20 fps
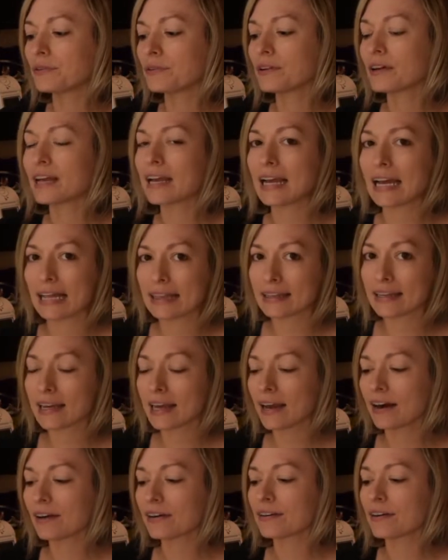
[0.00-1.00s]
looking at the
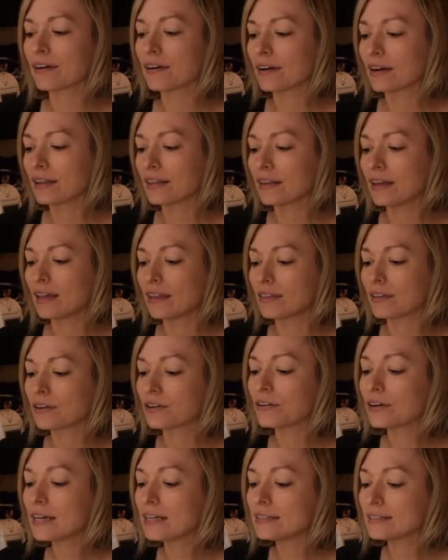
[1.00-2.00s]
character and the
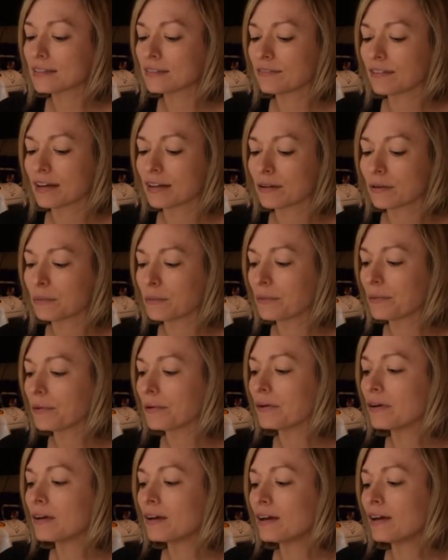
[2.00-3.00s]
greens
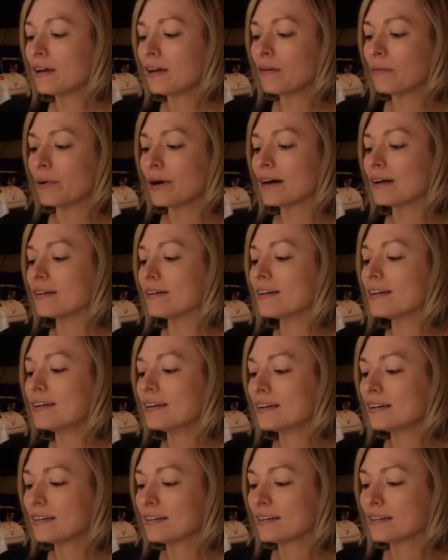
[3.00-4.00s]
available, well,
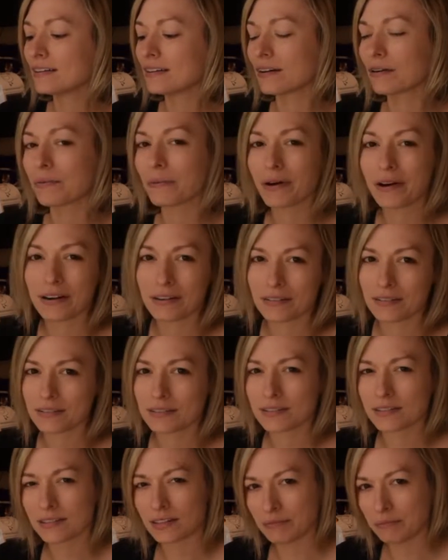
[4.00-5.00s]
there weren't
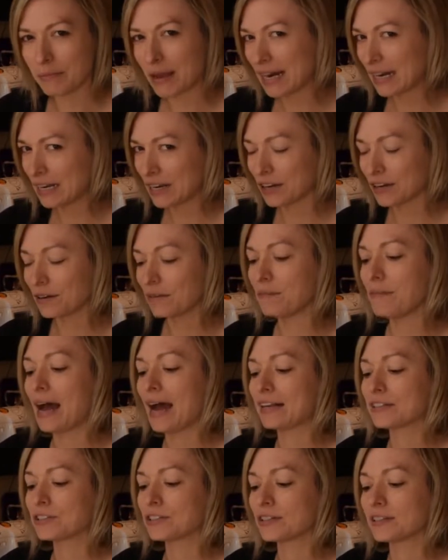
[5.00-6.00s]
many good
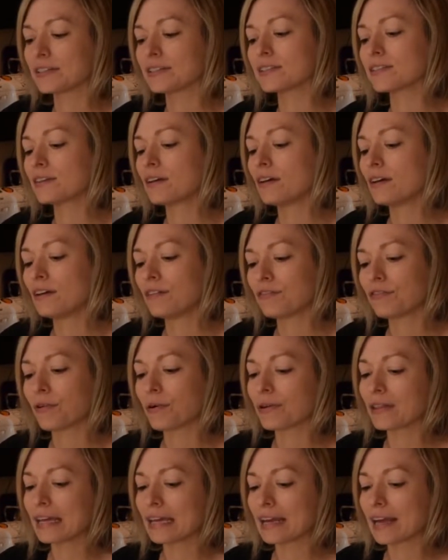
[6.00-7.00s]
matches
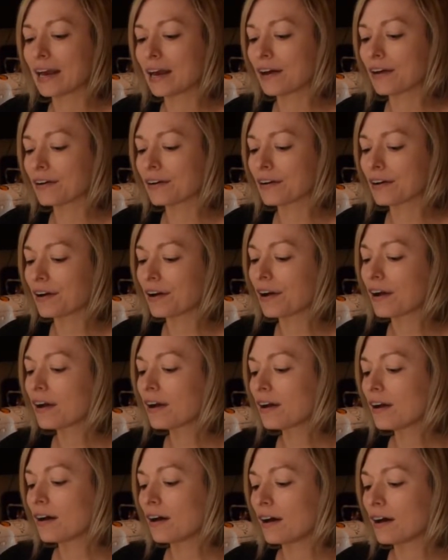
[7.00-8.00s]
for the character
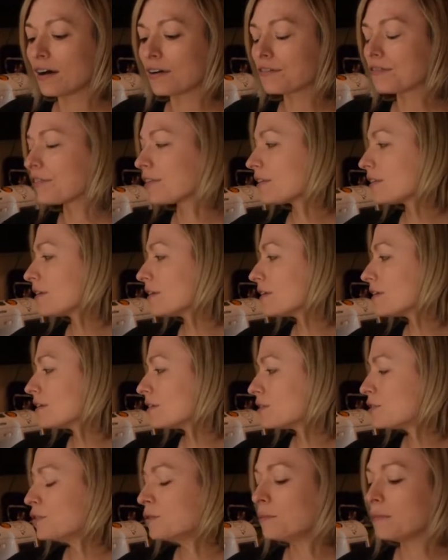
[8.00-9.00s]
for the
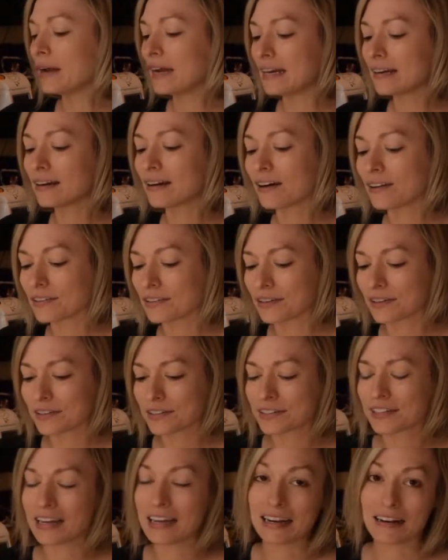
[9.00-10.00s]
2 main
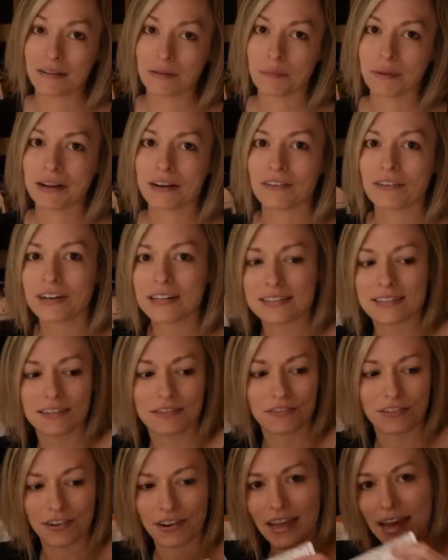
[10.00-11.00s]
colors, and a big
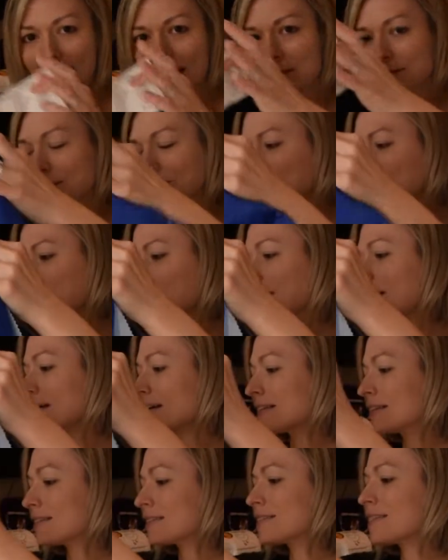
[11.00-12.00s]
reason for that was
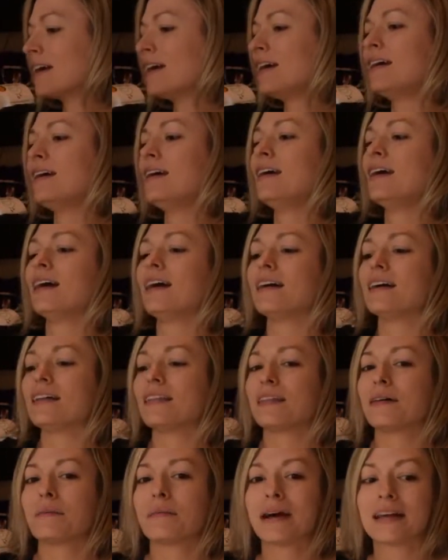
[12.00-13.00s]
because
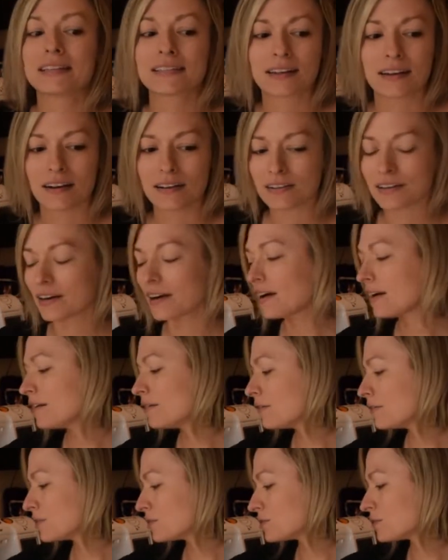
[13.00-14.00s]
the best color,
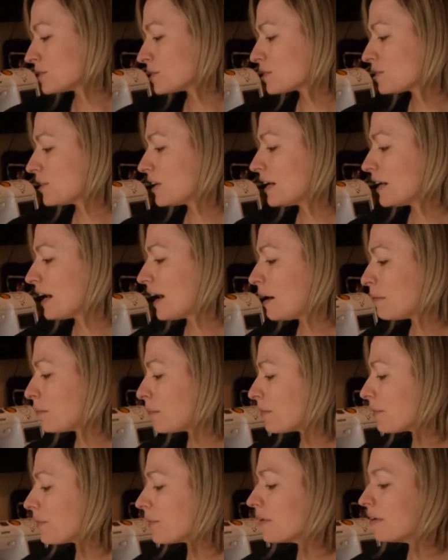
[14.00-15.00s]
which was green
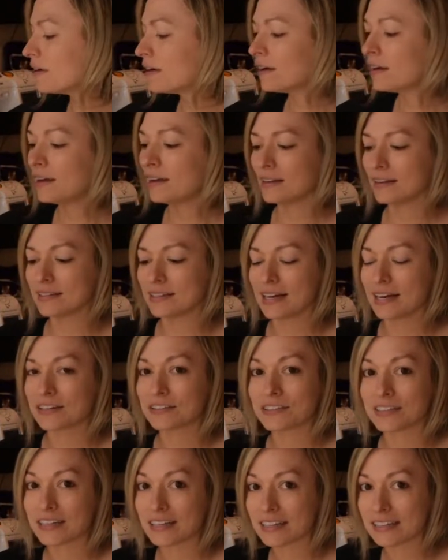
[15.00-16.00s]
apple, is
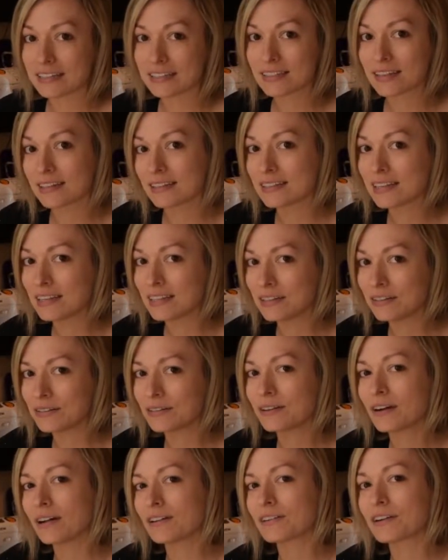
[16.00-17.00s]
actually a
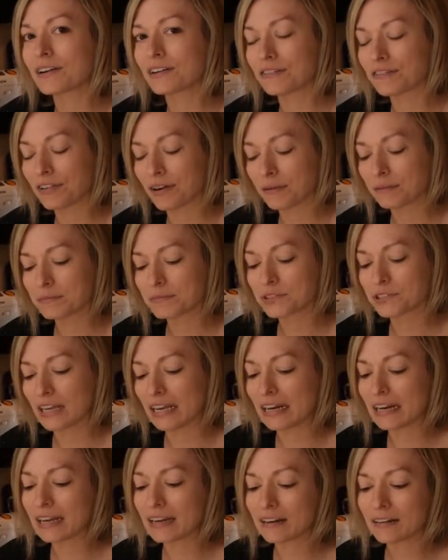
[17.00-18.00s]
discontinued color from
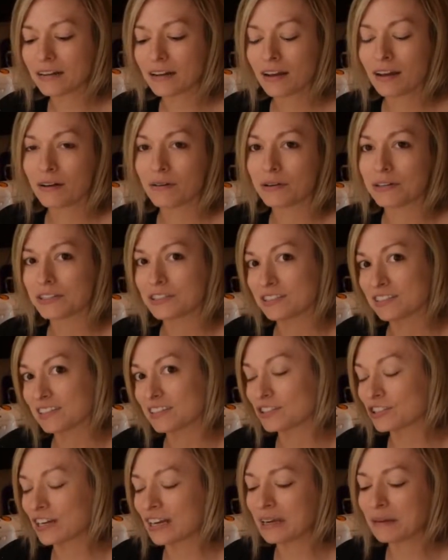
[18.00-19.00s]
Shannon, which is a
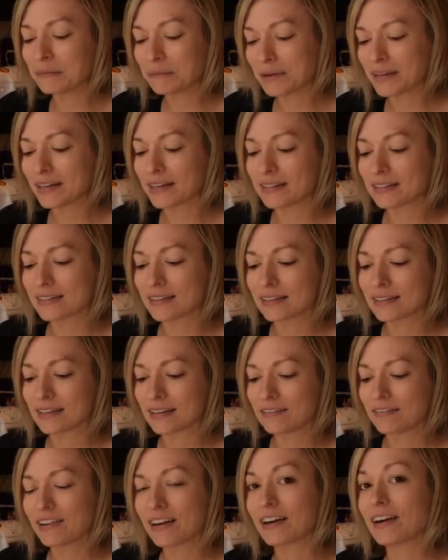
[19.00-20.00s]
shame because it's a
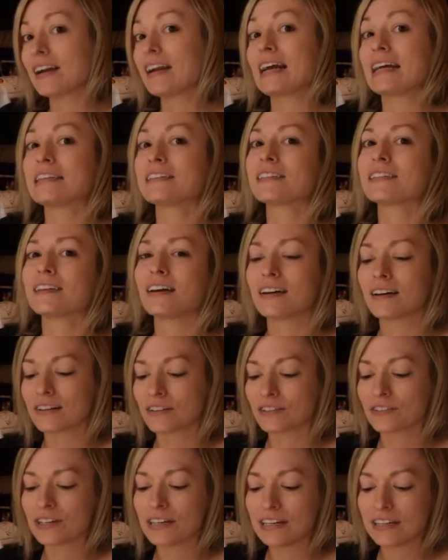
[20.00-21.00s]
very nice
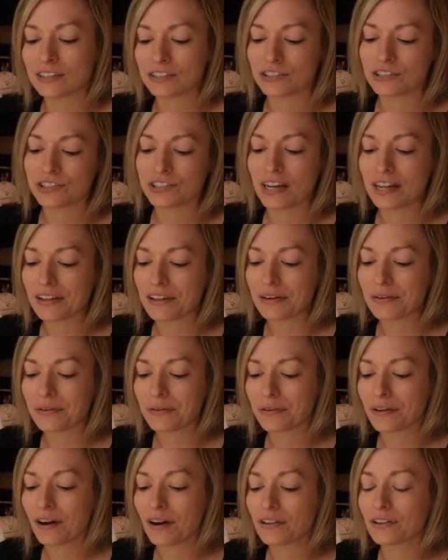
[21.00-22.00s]
greenish yellow
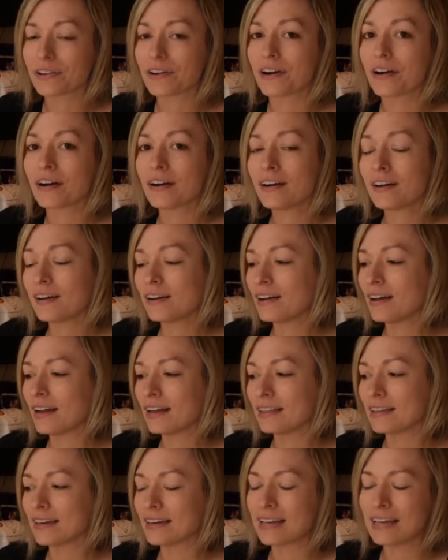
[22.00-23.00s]
color,
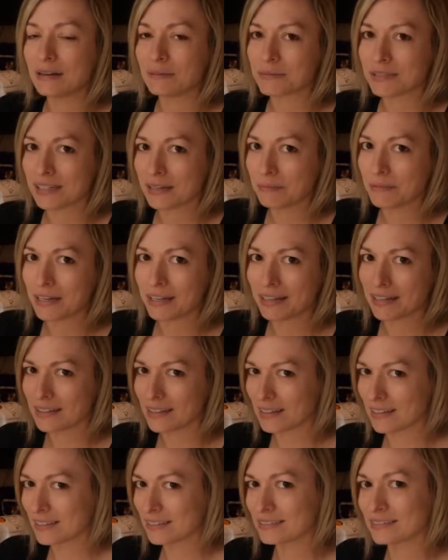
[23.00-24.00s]
and they keep
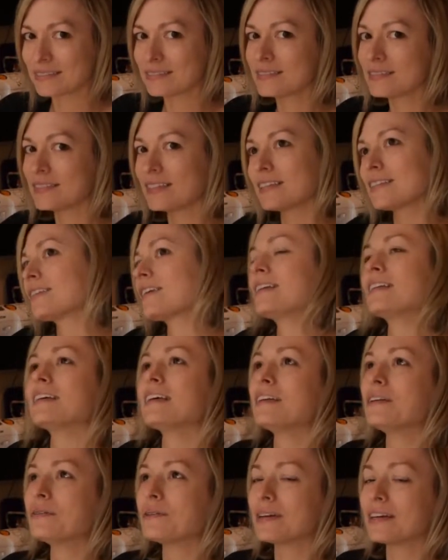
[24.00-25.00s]
seemingly
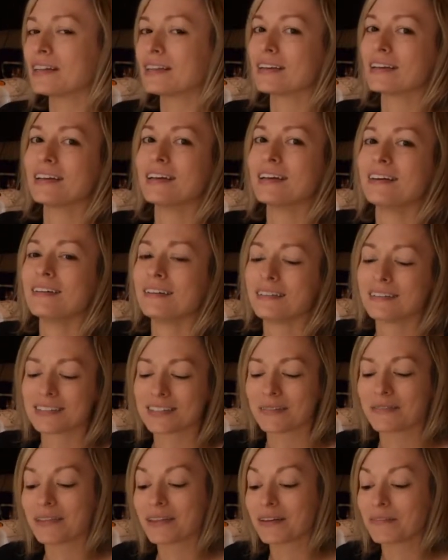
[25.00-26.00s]
discontinuing
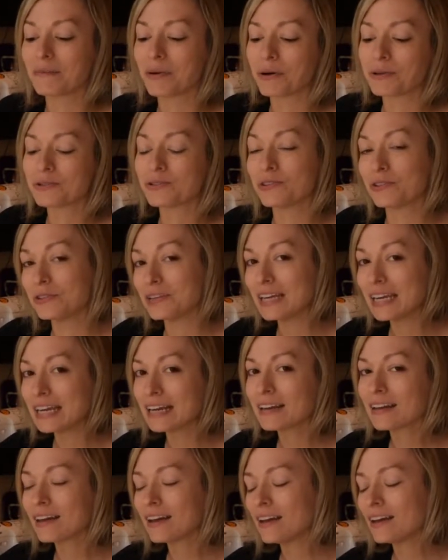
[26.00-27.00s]
some of the most
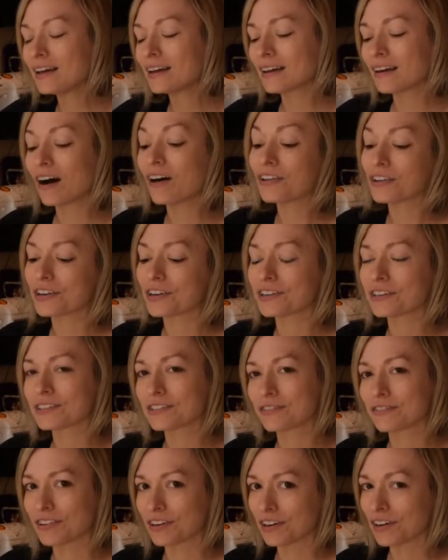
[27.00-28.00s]
unique colors
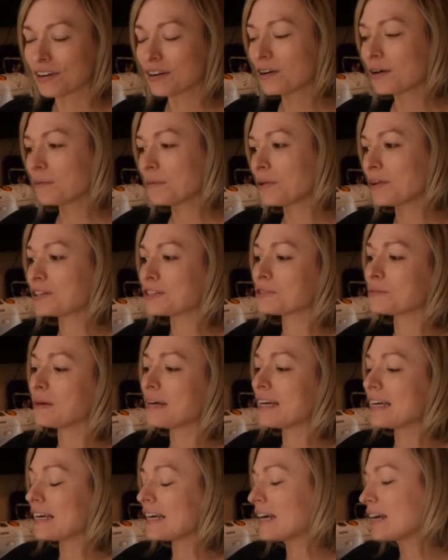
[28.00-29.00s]
for plush
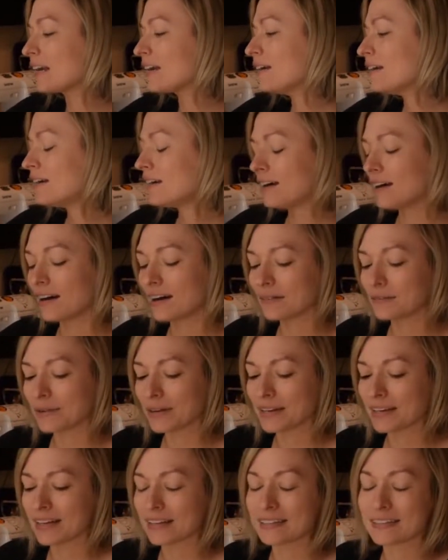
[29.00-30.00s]
making.
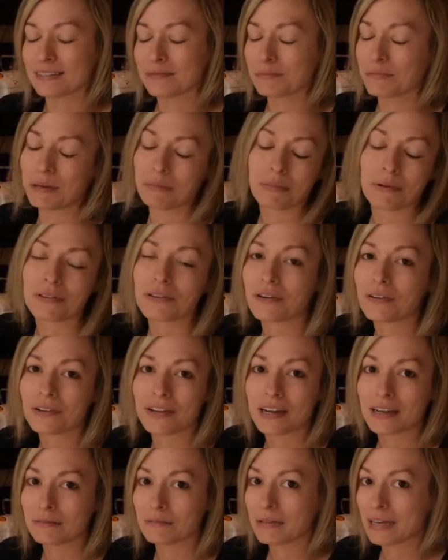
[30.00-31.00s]
I guess people don't
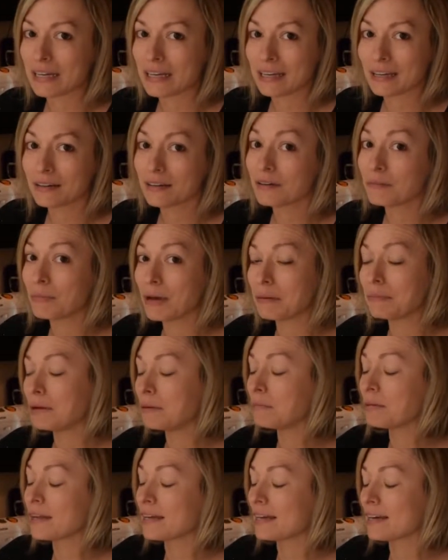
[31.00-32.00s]
like making baby
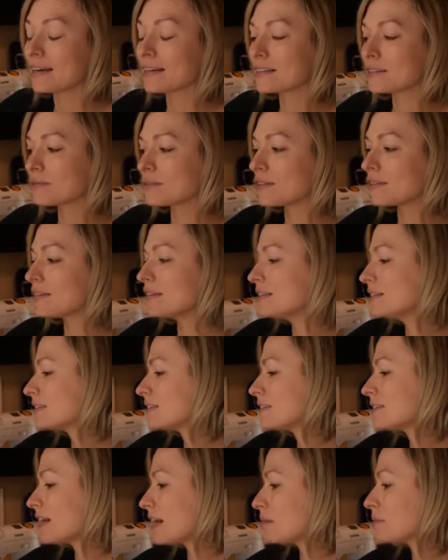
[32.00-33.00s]
blankets with these
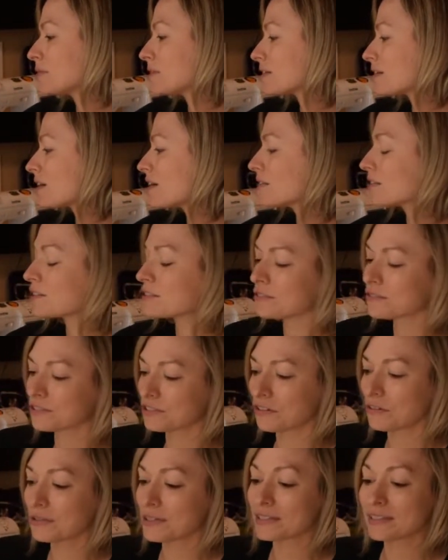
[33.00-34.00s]
types of colors, which
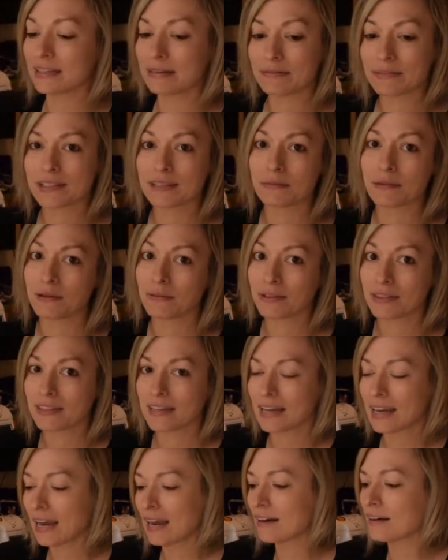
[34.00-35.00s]
always seems to be what
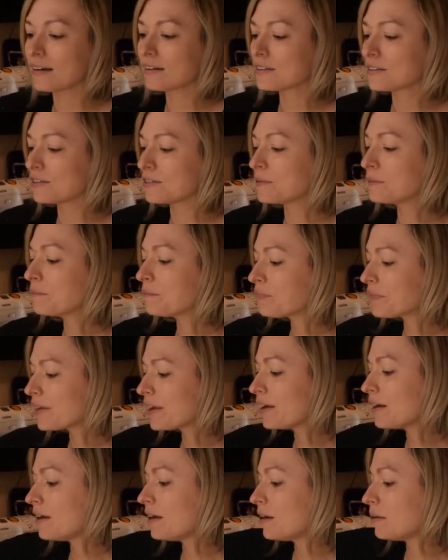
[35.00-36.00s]
they cater to.
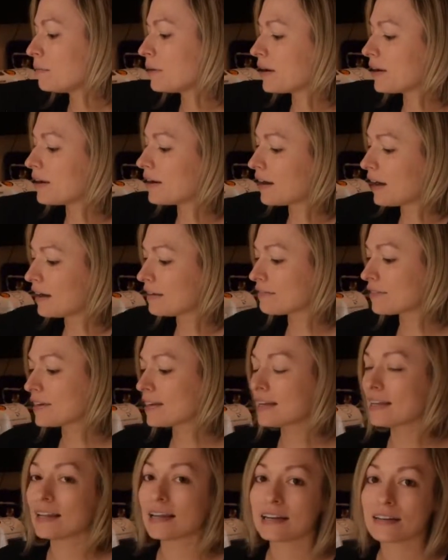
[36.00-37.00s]
But I
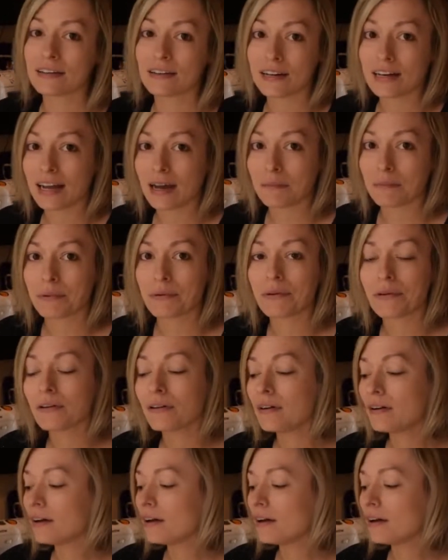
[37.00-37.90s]
really like green apple,